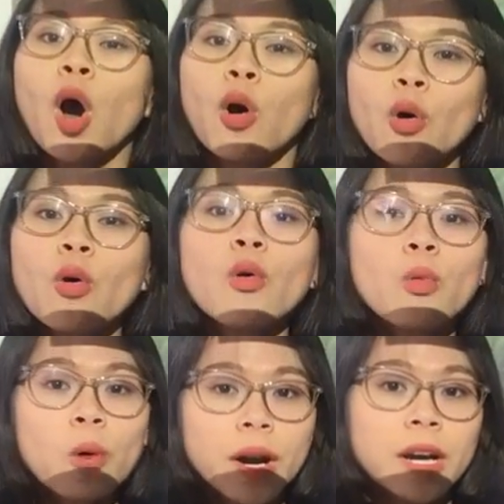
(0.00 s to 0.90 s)
Who
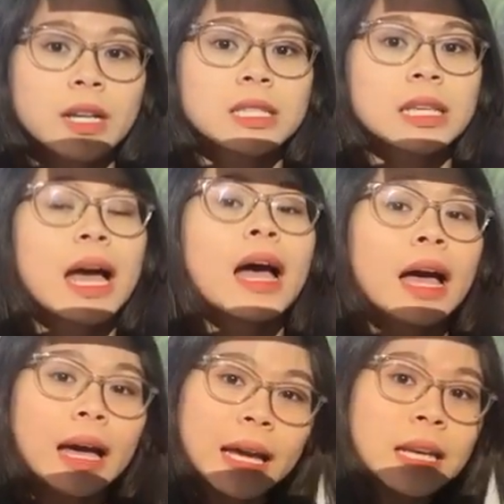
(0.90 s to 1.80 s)
works
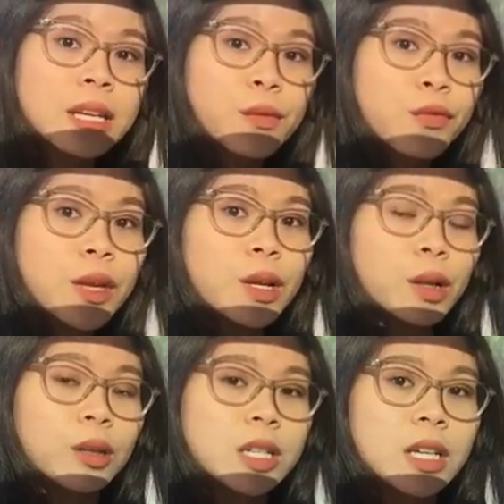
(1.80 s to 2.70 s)
in the field?